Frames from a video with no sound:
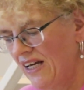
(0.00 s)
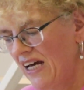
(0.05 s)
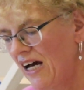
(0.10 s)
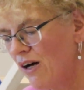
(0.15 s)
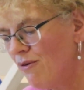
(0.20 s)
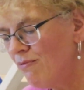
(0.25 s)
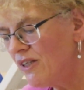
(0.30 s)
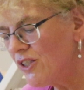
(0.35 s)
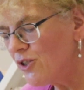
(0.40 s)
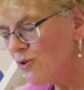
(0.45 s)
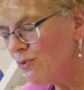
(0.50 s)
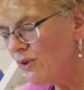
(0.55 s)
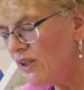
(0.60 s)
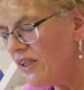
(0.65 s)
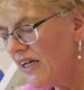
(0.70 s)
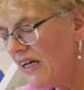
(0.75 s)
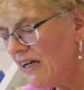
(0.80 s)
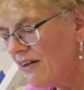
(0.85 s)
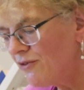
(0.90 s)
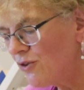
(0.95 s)
"How much would
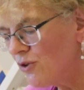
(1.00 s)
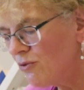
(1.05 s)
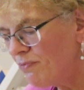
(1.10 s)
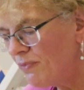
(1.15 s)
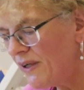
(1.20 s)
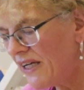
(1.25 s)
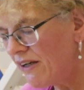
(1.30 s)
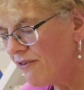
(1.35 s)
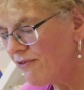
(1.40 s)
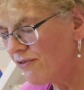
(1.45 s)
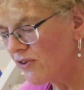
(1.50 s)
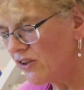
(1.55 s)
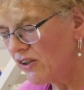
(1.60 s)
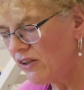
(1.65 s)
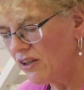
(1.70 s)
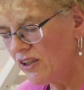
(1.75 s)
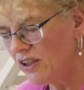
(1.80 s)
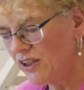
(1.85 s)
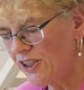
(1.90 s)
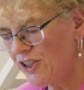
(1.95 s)
I have to pay for a
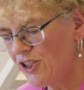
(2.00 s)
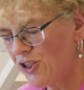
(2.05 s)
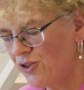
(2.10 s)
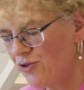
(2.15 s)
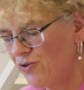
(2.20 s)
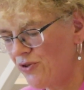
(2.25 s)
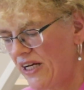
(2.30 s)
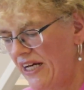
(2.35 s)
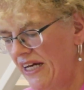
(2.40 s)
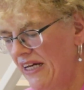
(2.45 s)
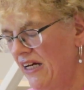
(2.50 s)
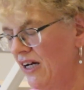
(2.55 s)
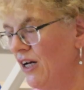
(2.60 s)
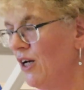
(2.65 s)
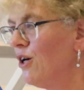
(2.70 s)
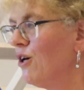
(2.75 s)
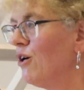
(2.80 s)
large tray